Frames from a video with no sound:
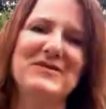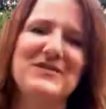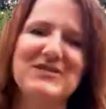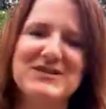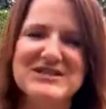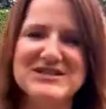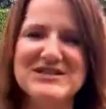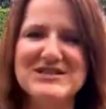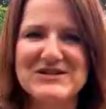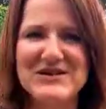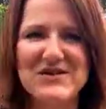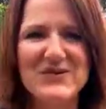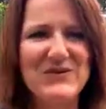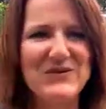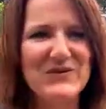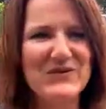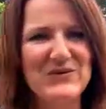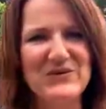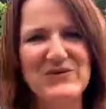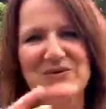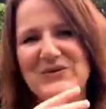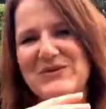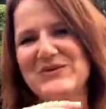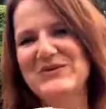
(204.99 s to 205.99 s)
which is all
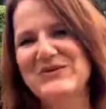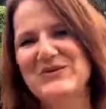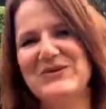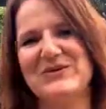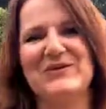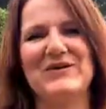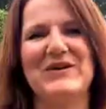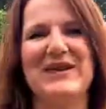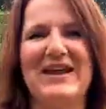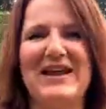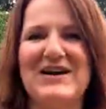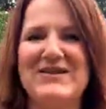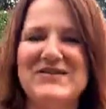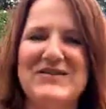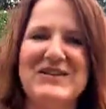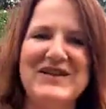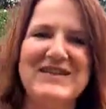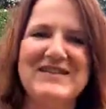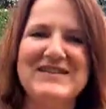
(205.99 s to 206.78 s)
cool too. I love it.